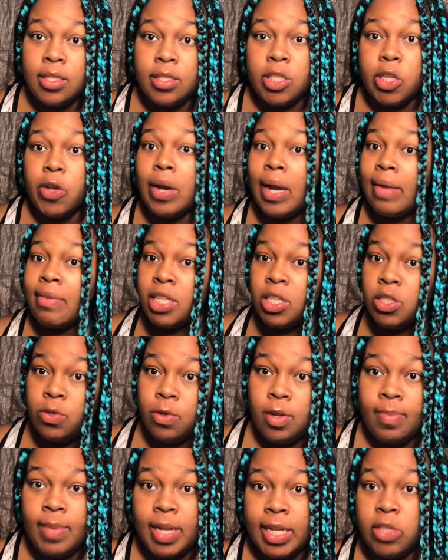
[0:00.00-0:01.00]
So you don't have to use
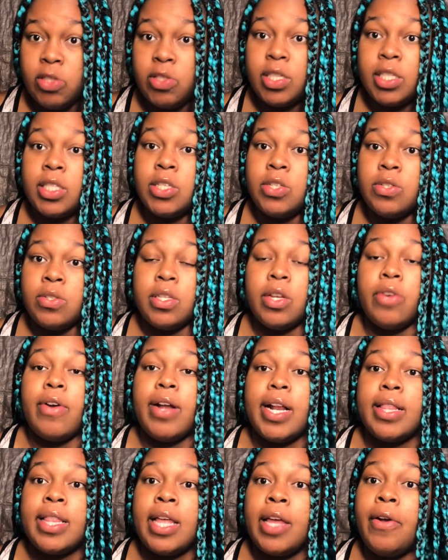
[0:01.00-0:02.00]
your own money. You just use the
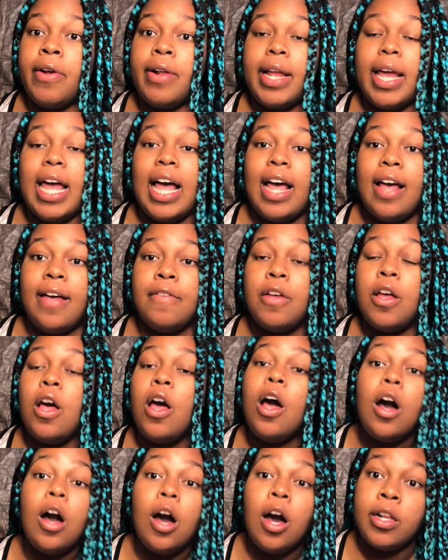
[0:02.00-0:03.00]
credit that you already have
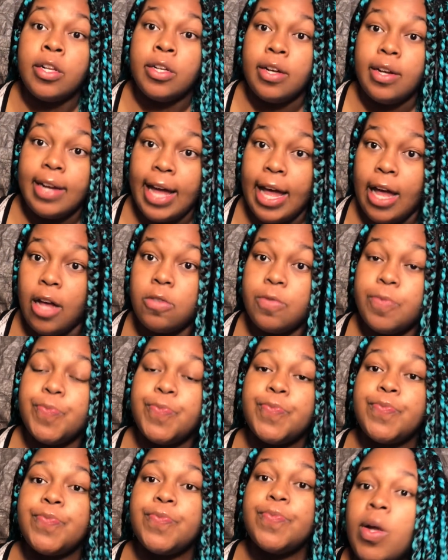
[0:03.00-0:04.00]
on your account.
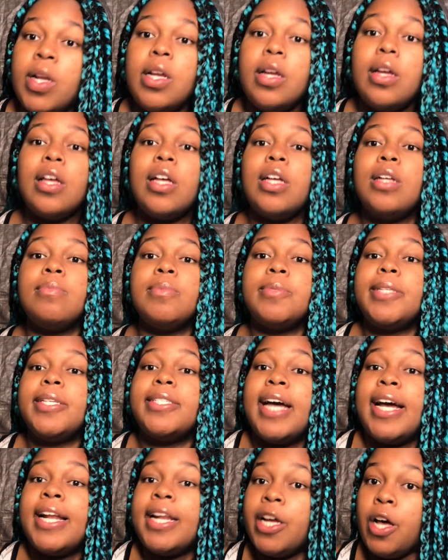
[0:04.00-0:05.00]
When it comes to
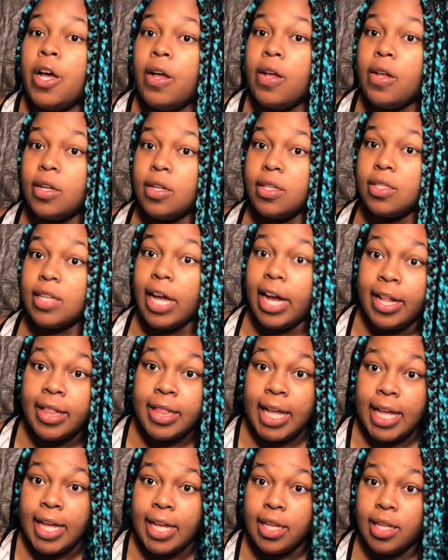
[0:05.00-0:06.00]
dining halls, I
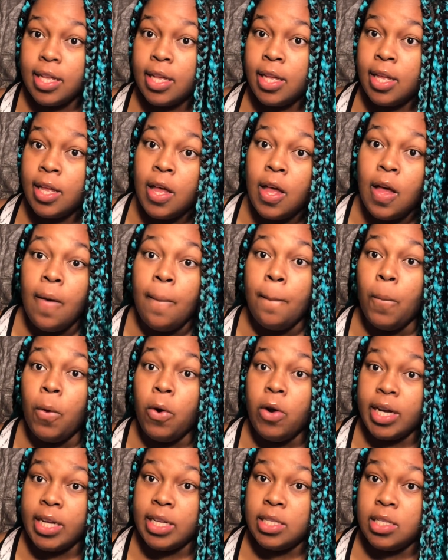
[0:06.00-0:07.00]
think
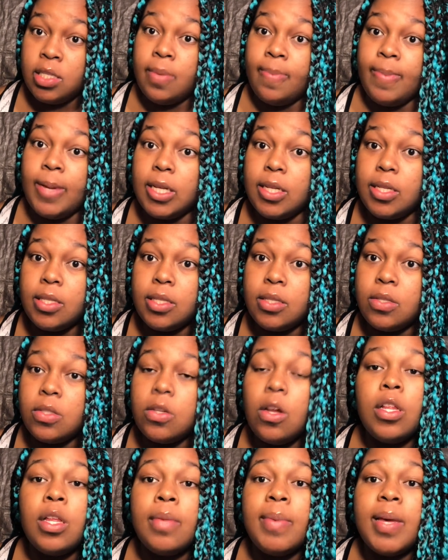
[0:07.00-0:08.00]
Morgan's the best.
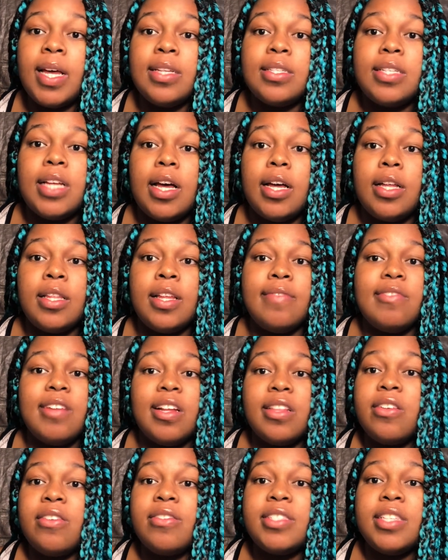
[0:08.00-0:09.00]
Only because I lived
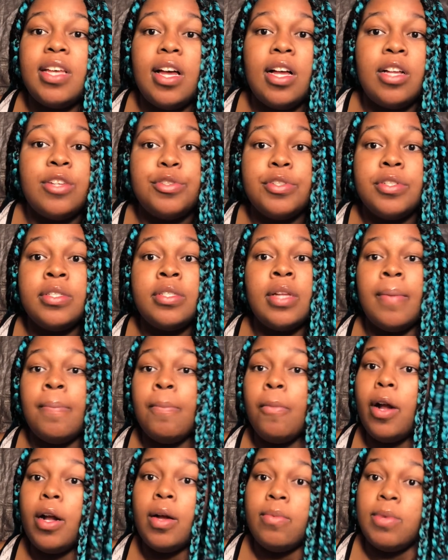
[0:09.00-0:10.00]
at 1300 and
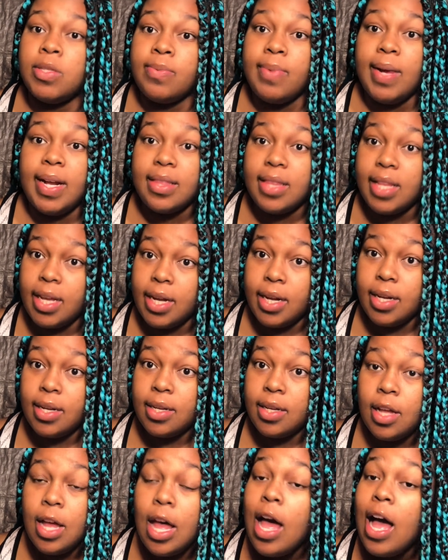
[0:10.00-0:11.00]
Morgan was right there.
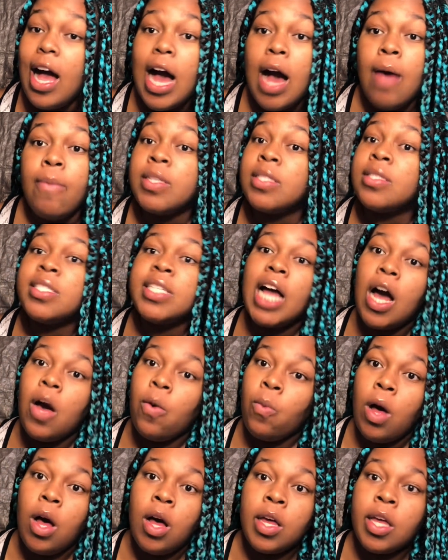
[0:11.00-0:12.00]
I was not
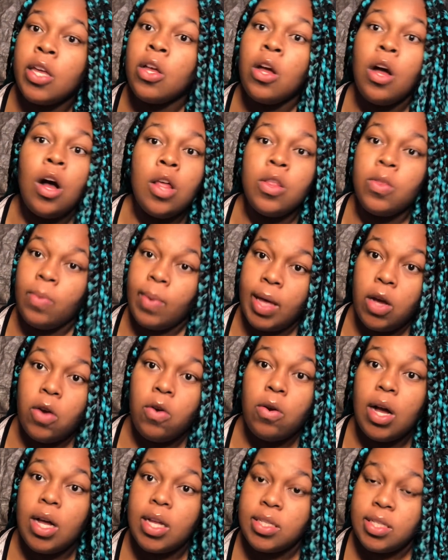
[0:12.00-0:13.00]
walking all the way
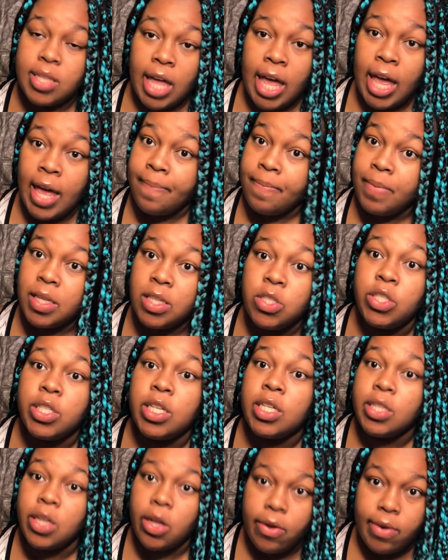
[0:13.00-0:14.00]
across campus
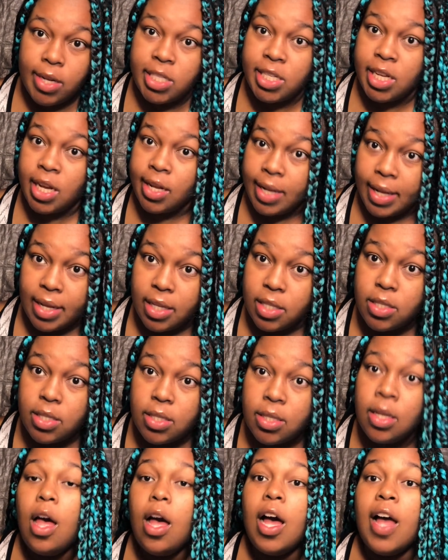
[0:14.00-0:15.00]
just to go to J&H.
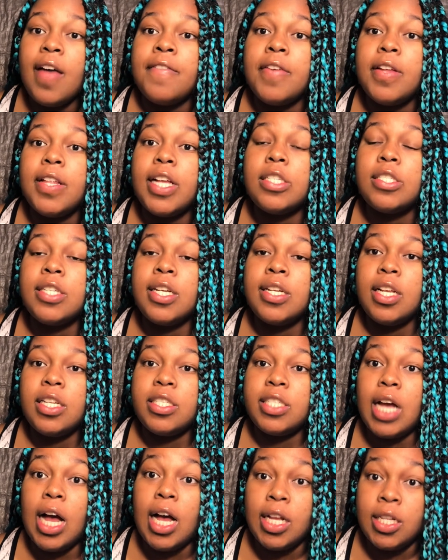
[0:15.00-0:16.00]
I feel like J&H
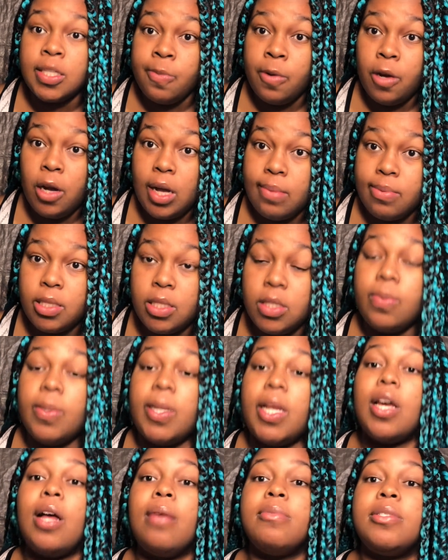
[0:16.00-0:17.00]
has more options when
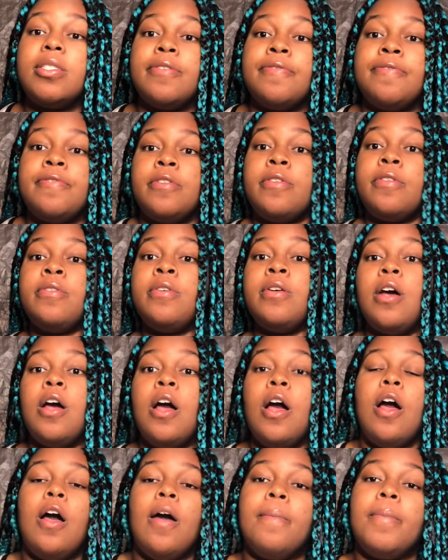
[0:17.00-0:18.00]
it comes to food,
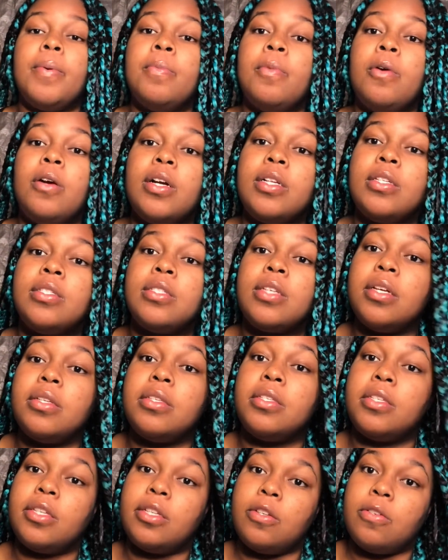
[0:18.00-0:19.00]
but Morgan's good
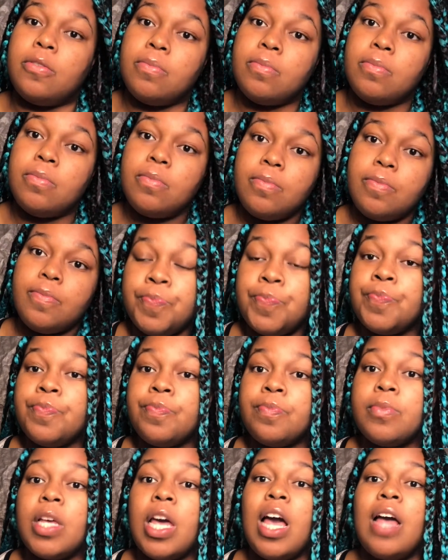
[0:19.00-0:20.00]
too.
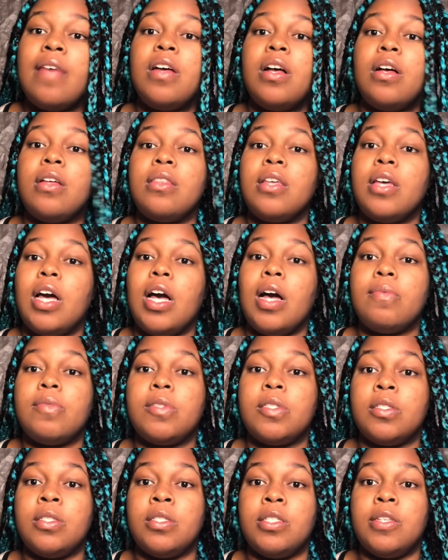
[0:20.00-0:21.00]
They have healthy
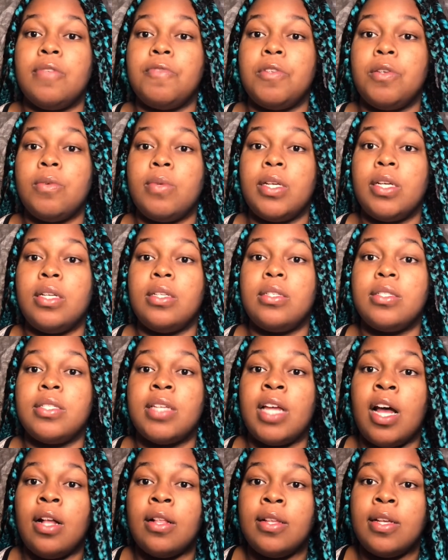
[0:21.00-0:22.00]
options if you want to eat
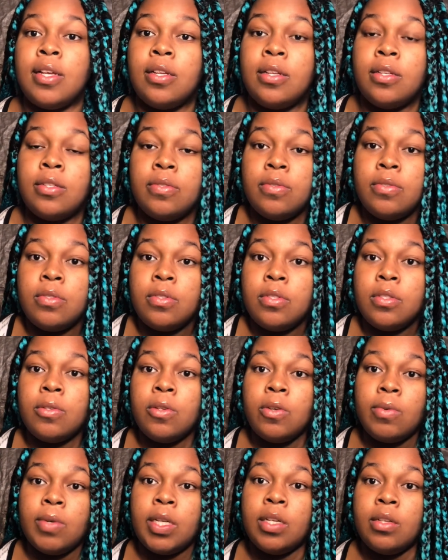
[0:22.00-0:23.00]
salad. You
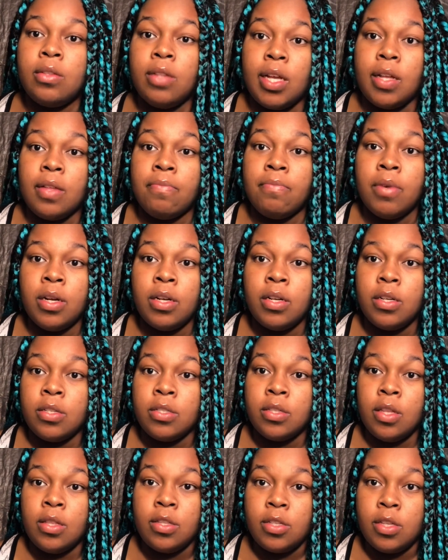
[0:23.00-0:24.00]
don't want to eat like
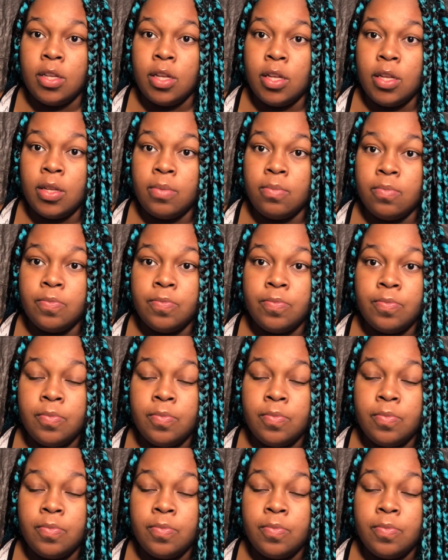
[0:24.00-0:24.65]
burgers all the time.